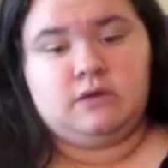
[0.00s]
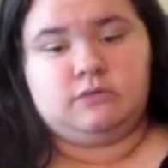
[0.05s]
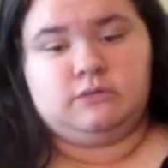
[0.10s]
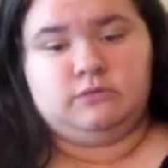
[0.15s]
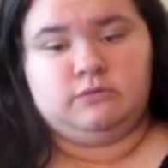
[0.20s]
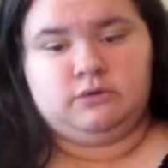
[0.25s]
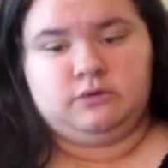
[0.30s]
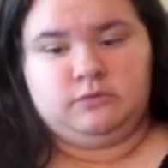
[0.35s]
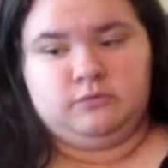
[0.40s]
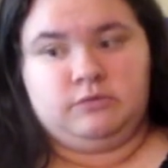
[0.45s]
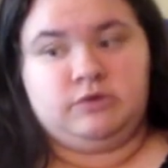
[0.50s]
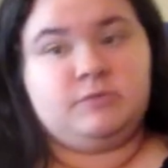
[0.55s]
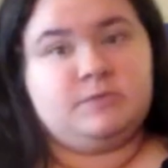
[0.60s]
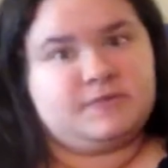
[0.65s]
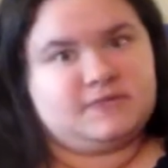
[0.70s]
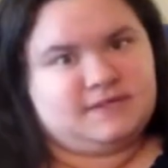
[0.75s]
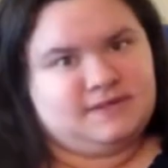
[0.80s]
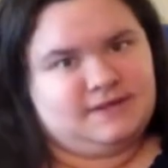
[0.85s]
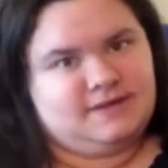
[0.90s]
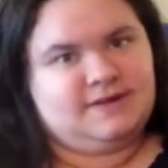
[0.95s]
or will
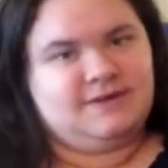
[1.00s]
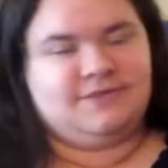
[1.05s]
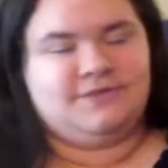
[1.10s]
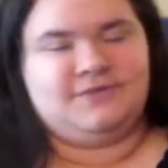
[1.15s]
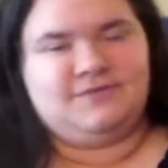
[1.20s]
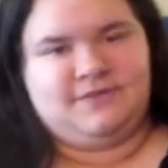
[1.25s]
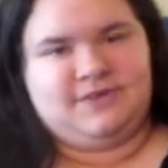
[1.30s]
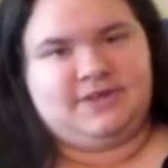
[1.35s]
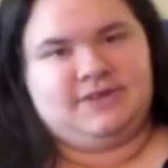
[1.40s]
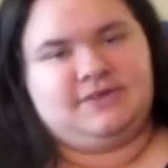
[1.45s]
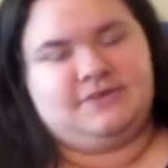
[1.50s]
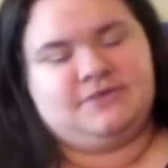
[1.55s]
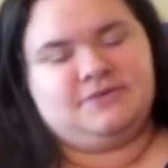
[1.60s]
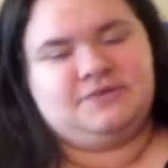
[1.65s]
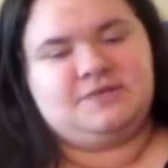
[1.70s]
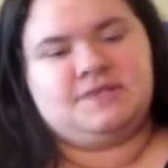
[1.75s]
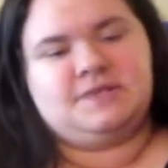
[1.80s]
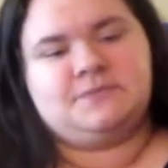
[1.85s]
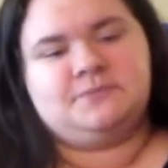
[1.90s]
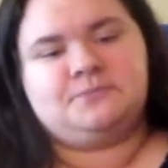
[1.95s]
be seeing in other
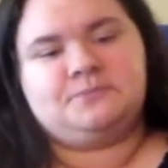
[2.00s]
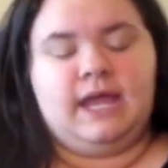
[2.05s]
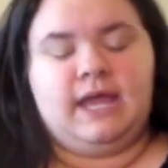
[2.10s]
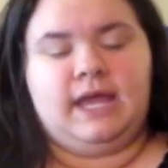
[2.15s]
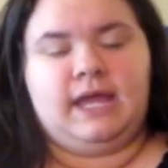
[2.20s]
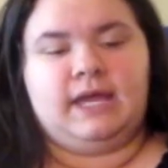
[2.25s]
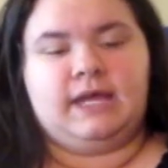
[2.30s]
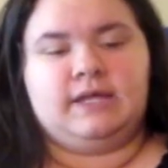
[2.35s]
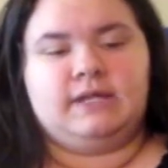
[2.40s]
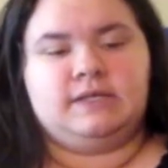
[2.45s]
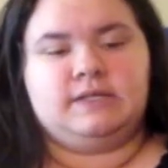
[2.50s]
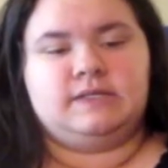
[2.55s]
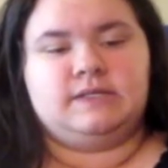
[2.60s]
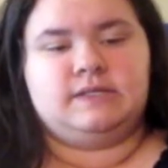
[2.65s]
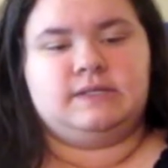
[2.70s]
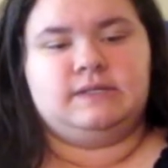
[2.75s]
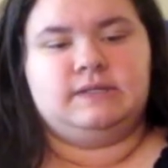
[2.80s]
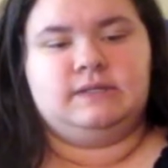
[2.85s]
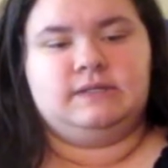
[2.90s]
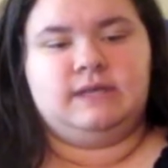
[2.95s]
videos. And
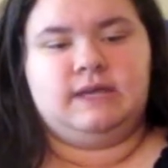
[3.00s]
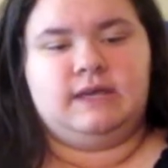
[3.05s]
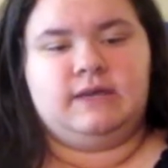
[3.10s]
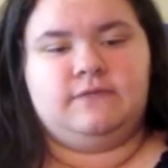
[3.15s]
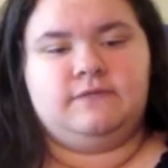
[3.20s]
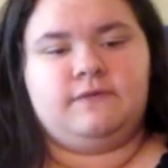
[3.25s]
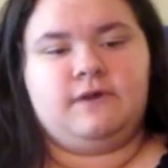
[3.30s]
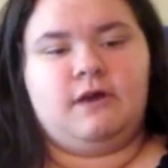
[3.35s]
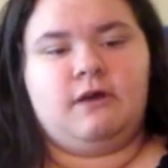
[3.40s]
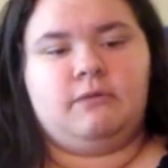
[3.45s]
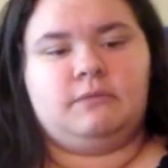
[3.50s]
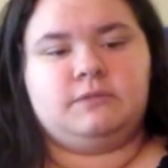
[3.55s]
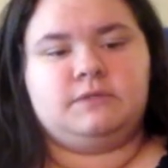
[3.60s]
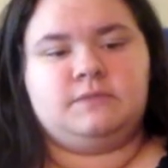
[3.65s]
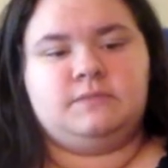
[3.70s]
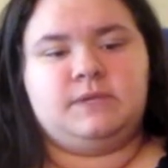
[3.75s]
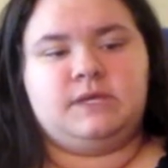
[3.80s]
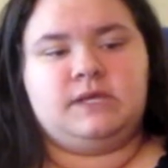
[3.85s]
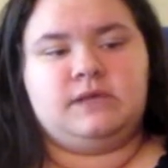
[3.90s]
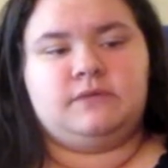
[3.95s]
they've
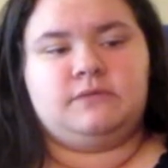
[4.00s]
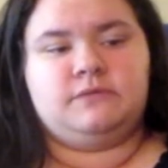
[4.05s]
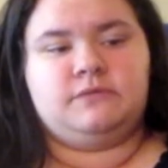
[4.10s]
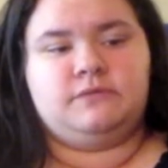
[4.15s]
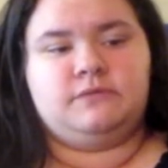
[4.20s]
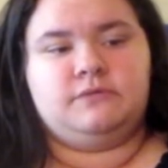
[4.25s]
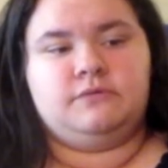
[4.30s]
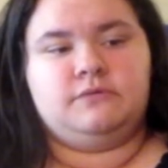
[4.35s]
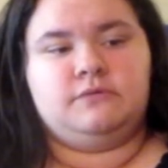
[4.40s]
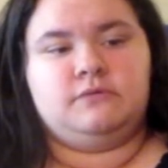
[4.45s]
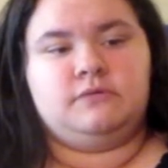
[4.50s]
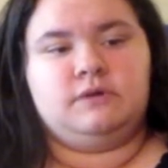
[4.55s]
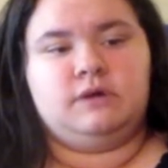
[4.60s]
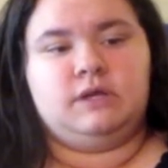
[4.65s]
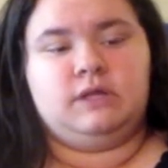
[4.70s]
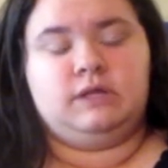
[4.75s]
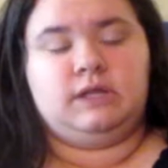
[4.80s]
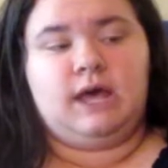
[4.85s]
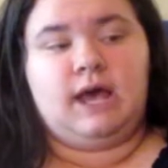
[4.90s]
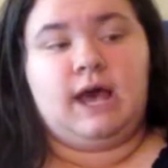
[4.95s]
helped me through
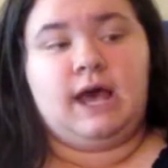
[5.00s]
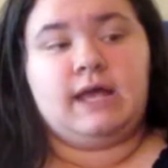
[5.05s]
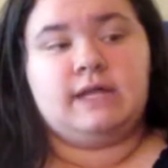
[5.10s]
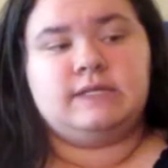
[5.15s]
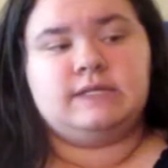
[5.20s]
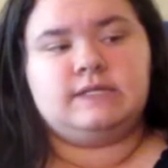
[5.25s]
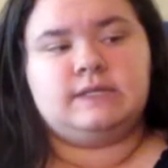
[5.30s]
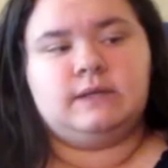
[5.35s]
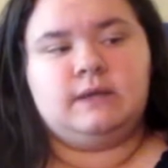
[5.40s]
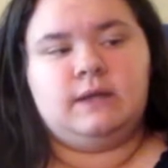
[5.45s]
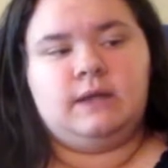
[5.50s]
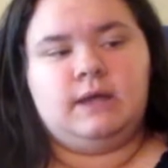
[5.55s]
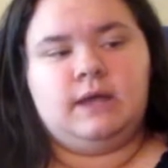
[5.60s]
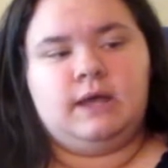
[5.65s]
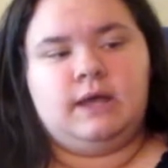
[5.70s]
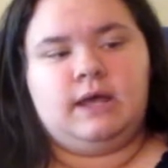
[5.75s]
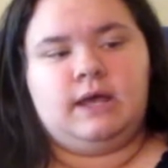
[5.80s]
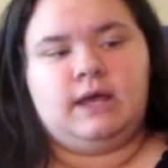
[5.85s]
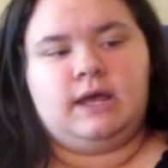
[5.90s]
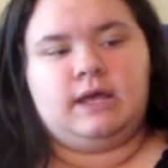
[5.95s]
a lot,
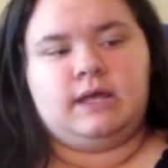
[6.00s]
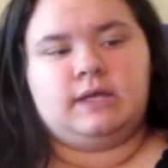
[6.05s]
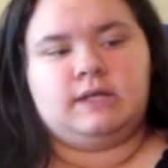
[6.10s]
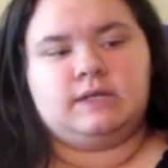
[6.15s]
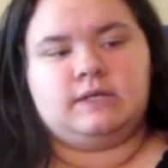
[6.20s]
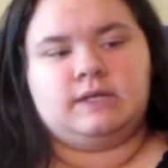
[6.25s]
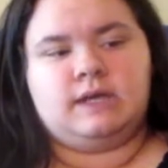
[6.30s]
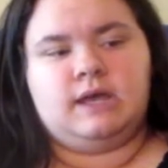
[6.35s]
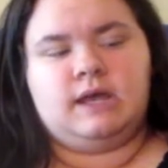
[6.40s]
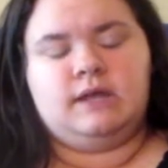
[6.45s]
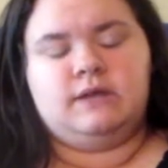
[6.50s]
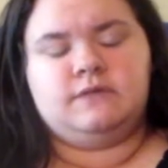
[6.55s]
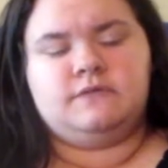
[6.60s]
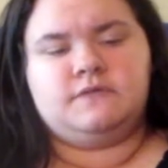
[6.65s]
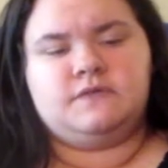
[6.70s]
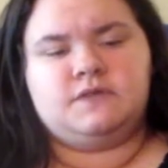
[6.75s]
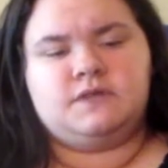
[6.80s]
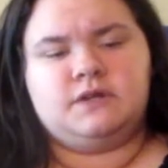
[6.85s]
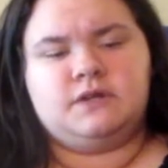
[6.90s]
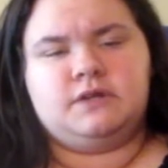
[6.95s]
and kind
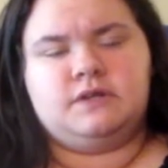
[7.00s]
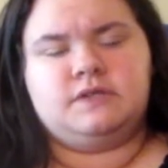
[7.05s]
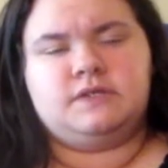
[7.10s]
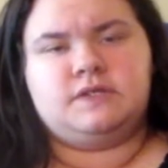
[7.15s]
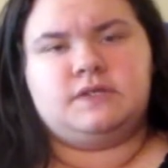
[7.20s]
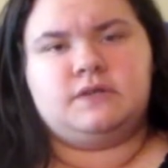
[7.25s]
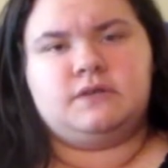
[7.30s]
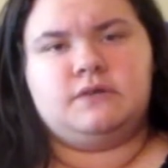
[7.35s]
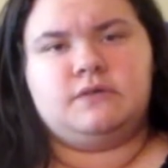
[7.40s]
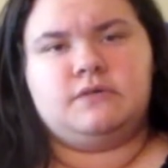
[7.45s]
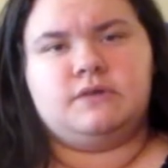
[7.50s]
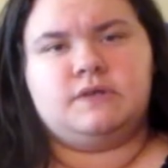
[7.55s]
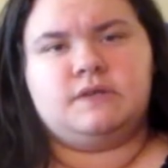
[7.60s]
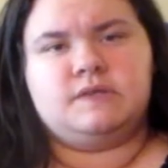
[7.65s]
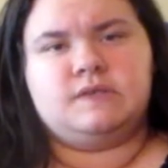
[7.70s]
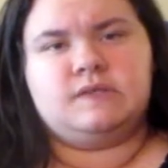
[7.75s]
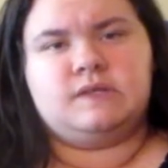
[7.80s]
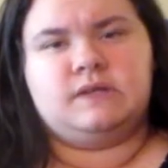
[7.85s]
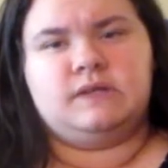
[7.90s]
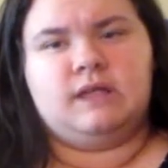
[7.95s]
of started to
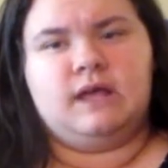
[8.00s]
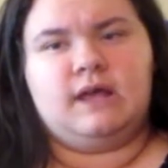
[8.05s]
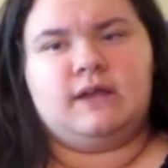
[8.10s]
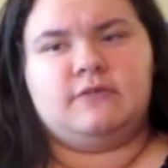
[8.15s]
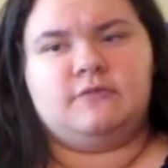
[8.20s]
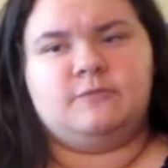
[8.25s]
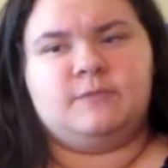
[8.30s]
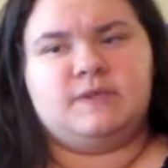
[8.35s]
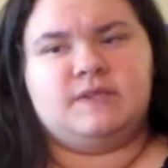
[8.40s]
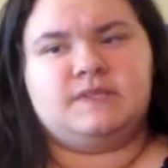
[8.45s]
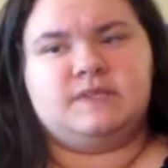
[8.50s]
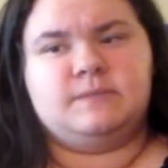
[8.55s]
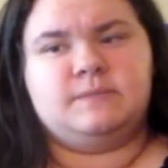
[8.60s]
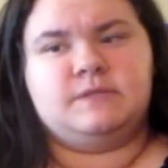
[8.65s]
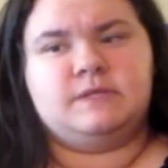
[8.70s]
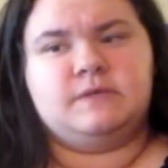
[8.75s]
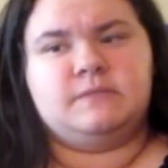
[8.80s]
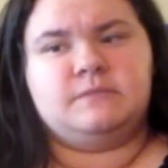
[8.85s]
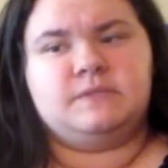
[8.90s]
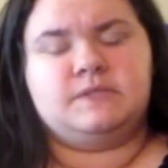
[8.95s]
notice a lot of my
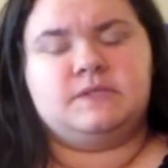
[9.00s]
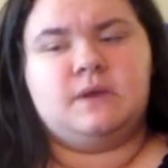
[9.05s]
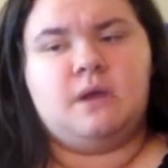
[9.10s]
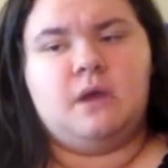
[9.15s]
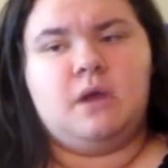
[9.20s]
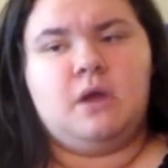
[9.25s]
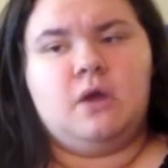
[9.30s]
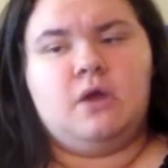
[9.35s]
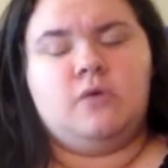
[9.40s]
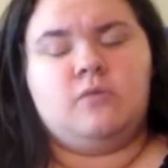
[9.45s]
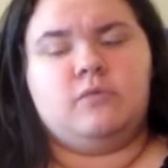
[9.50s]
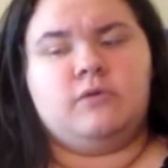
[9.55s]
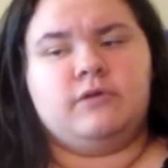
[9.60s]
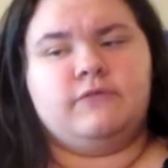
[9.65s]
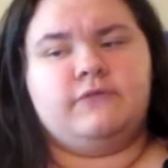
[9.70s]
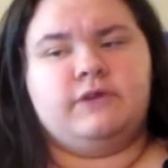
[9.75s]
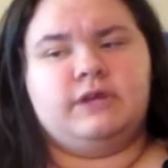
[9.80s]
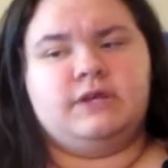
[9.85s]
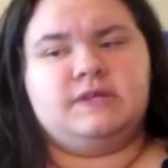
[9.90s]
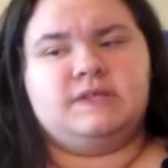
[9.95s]
symptoms were
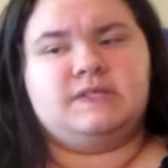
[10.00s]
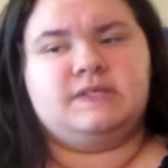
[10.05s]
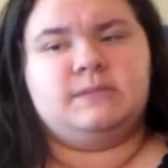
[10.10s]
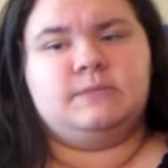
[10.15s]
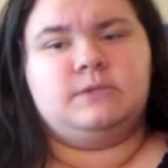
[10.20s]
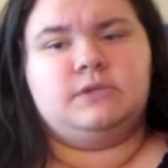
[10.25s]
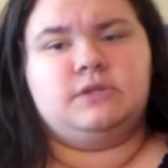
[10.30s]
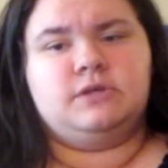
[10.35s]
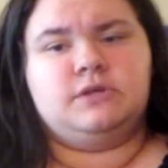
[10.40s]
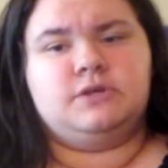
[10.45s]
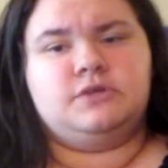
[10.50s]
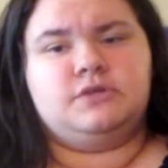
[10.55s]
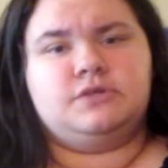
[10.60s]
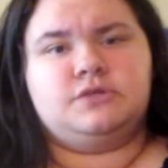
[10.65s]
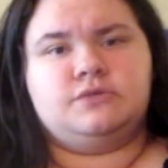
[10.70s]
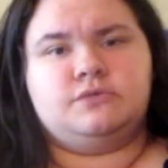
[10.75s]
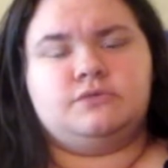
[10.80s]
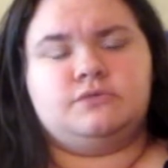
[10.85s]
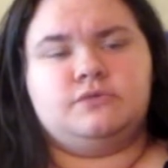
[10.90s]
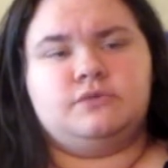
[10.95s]
very similar
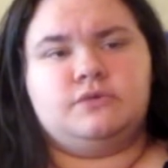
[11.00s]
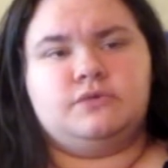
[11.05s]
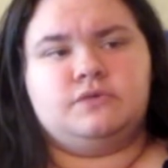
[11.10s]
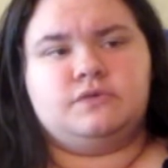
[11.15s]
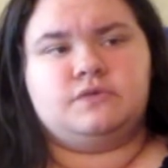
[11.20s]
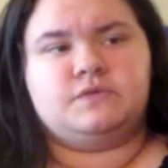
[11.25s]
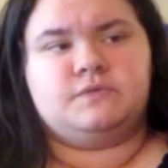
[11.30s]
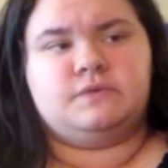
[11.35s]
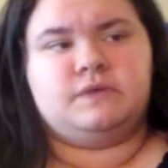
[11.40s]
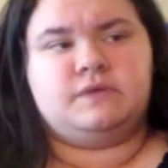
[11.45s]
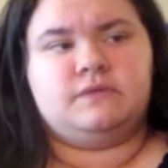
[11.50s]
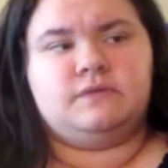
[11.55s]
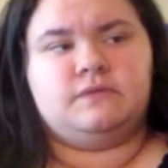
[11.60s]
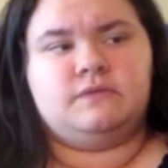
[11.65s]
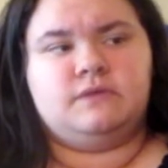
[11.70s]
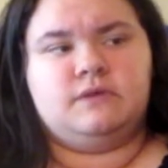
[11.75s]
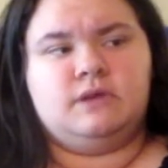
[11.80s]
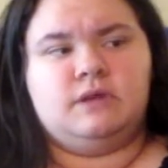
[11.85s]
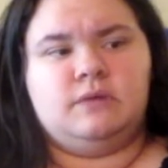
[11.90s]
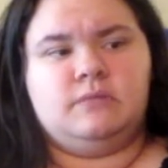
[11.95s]
to those
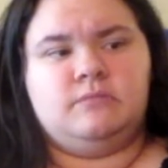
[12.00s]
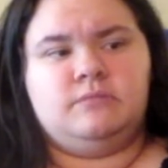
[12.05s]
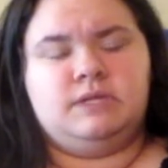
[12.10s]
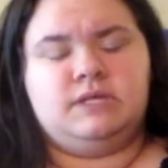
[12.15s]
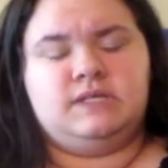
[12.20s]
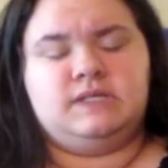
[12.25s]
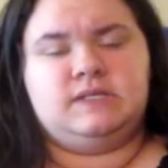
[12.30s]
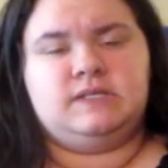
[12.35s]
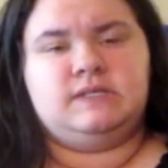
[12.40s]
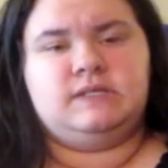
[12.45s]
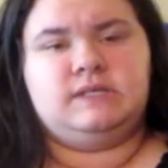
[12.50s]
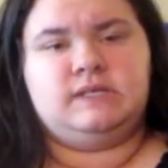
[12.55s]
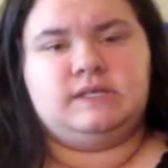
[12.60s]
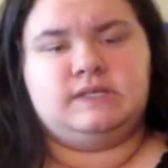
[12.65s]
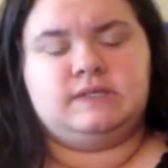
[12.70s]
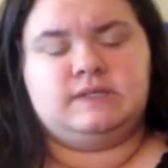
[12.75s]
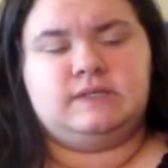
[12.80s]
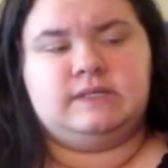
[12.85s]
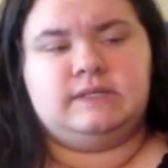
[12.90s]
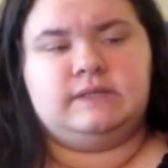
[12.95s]
with
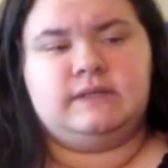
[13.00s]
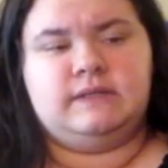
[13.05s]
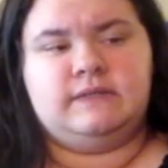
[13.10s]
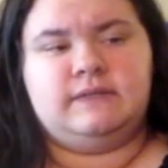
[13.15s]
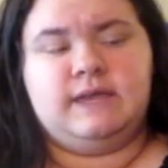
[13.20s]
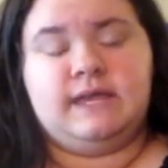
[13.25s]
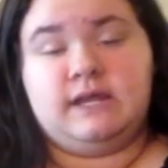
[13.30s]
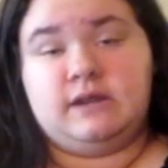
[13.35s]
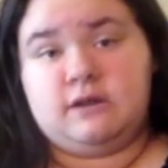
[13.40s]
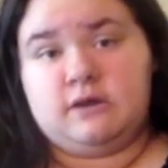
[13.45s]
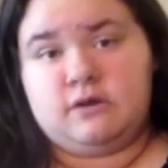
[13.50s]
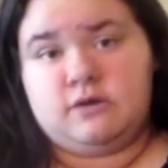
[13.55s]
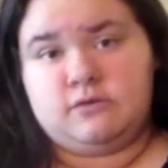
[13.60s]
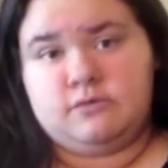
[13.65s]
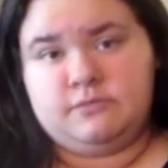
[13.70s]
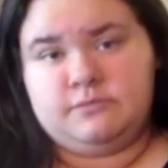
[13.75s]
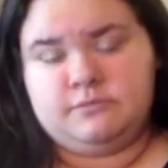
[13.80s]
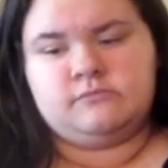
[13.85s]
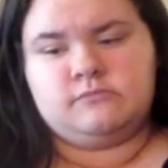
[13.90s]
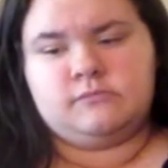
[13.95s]
PTSD that they
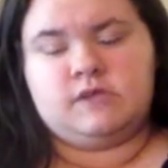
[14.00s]
know.